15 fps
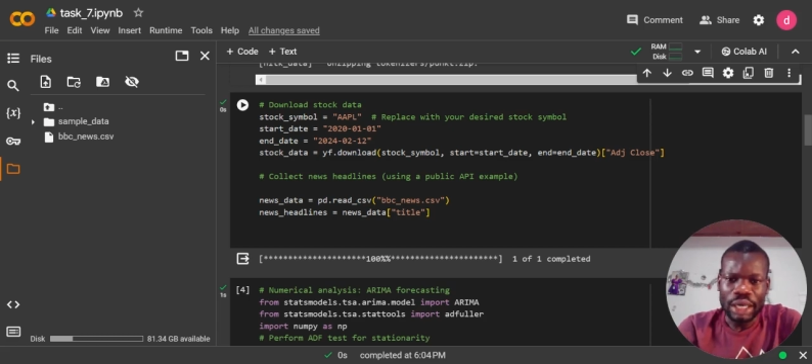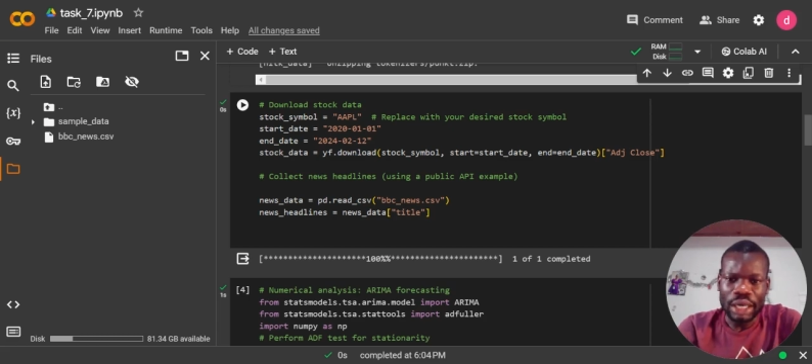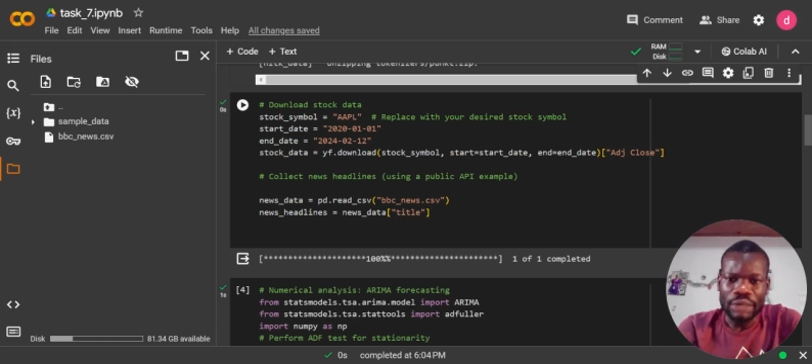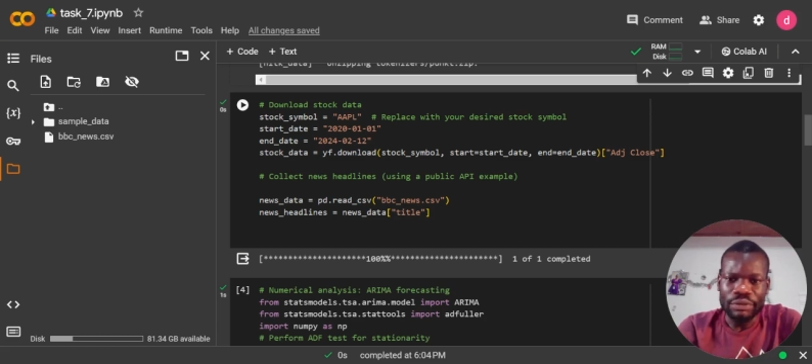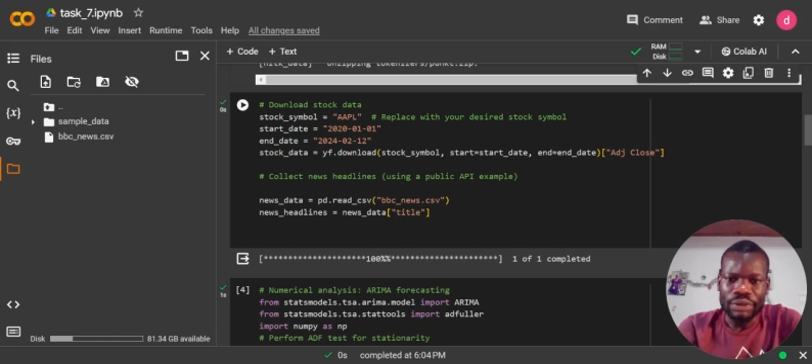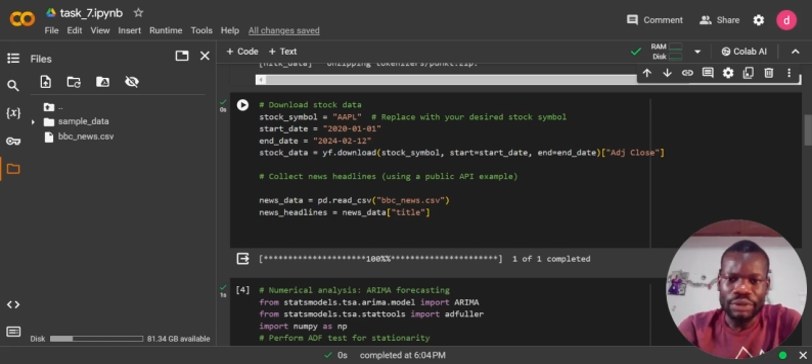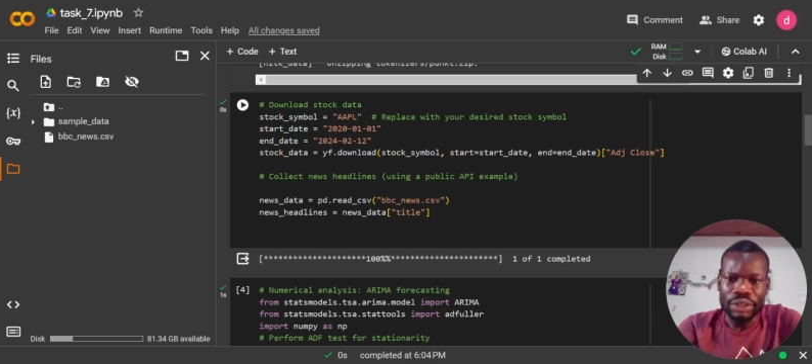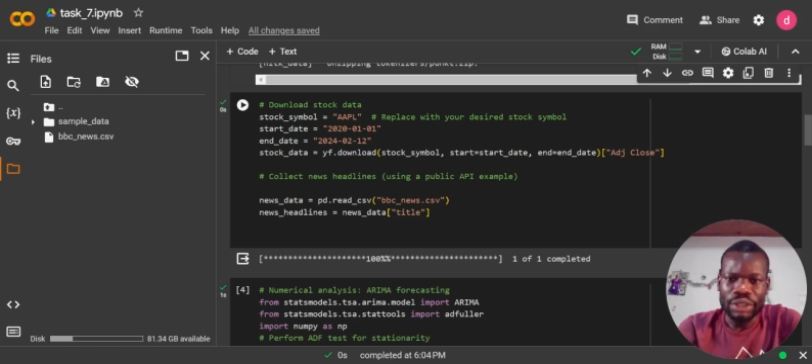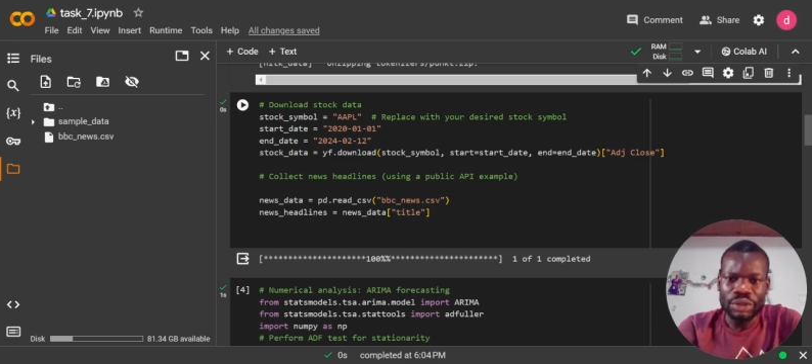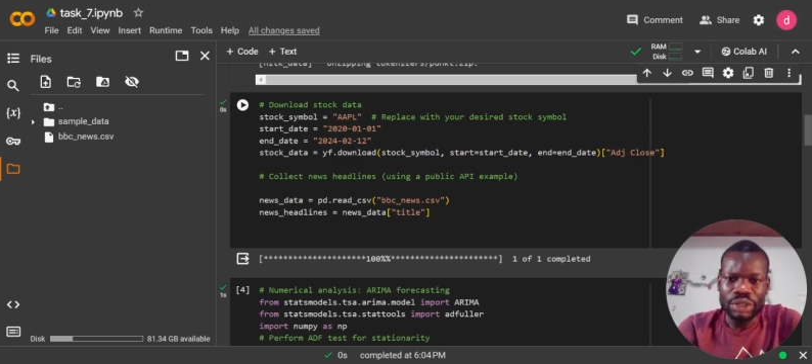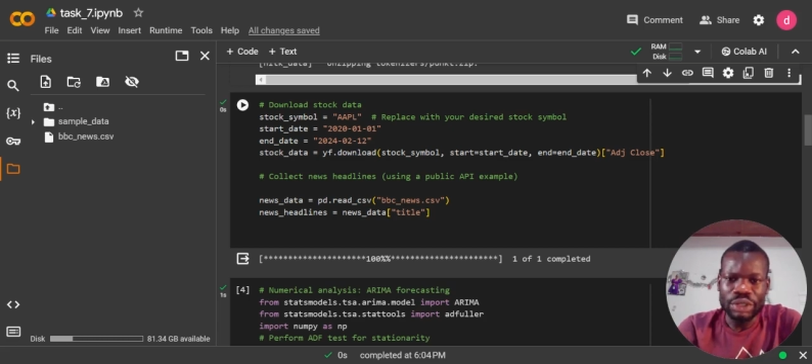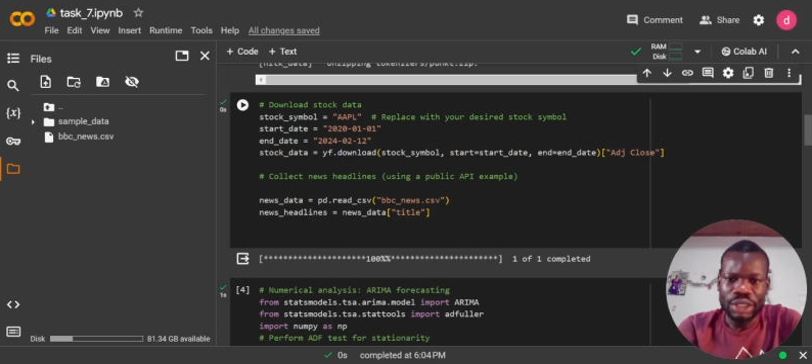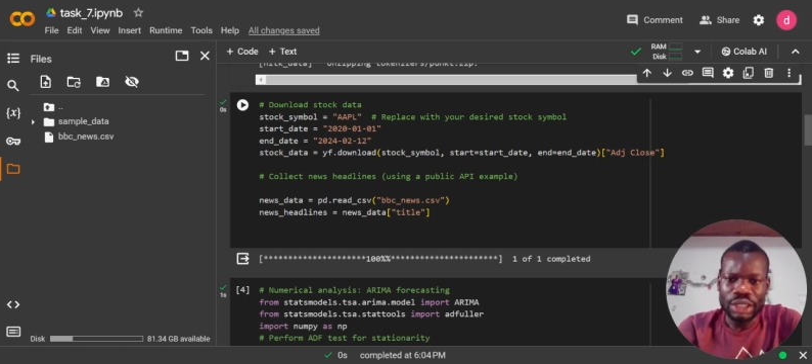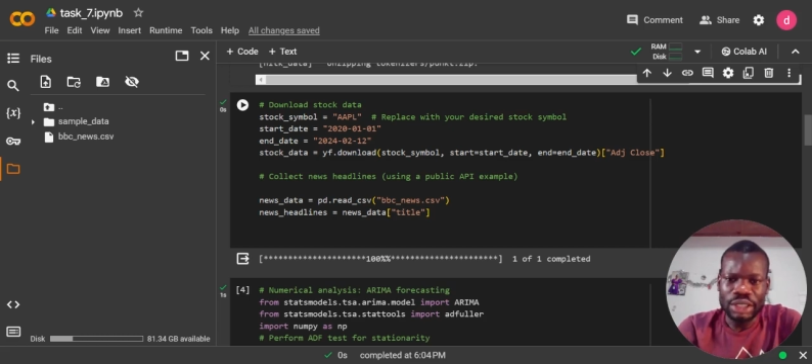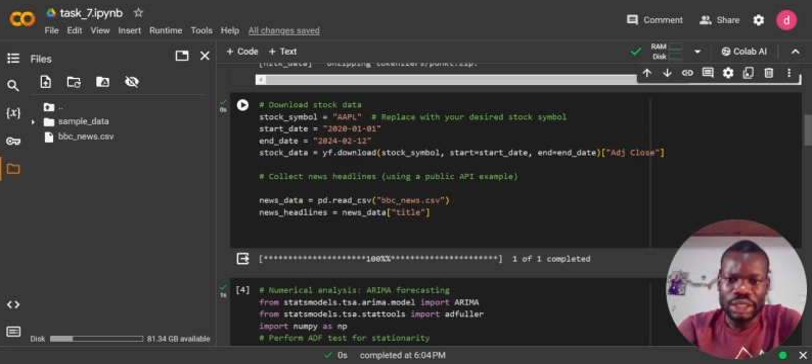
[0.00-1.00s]
And for the new
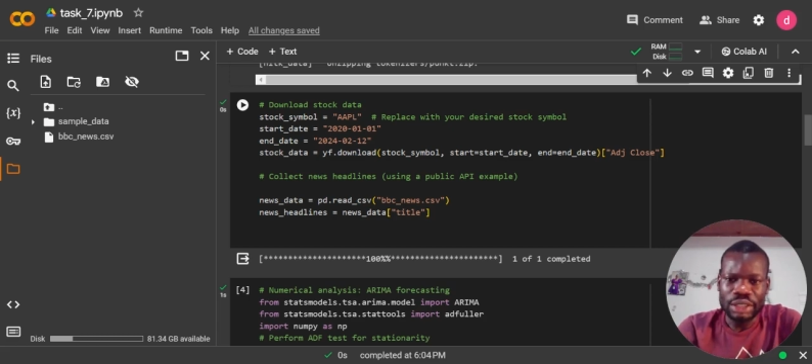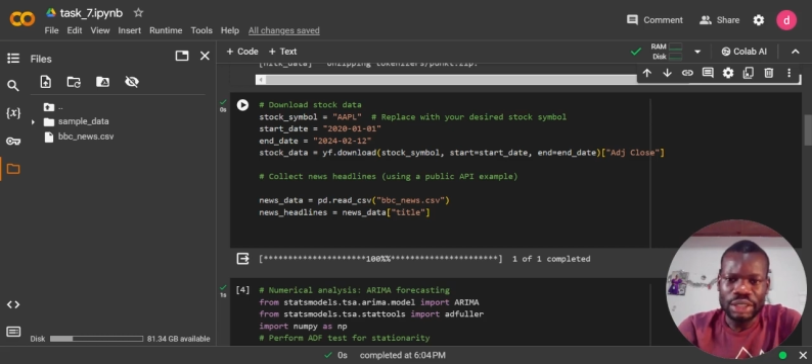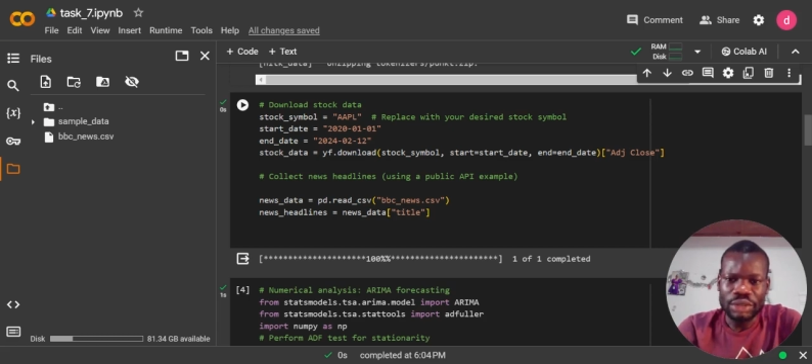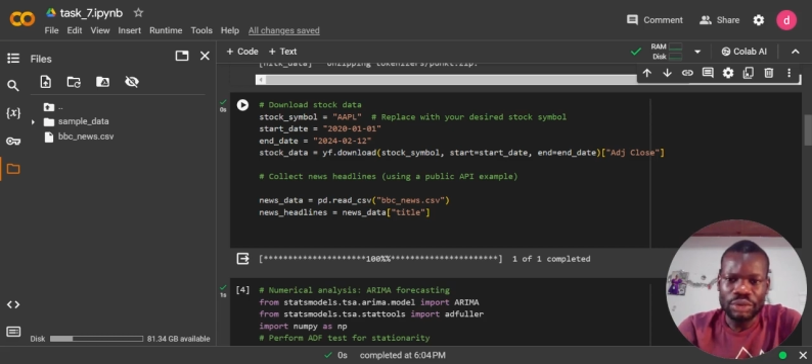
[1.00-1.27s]
data set,